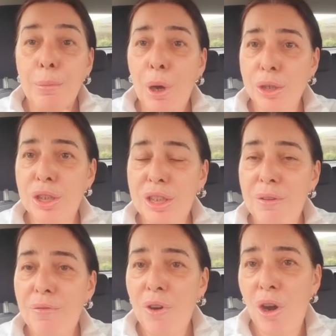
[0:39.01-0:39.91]

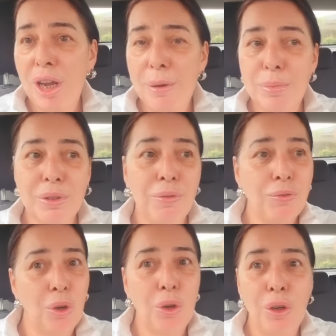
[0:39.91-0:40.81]
positive vibes,
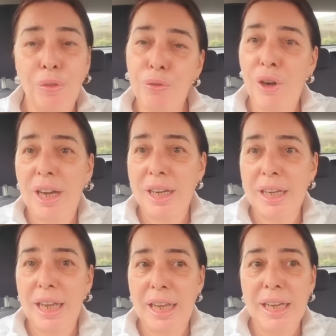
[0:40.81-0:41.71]
fun,
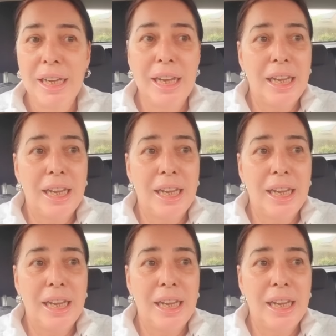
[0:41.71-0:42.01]
friendly,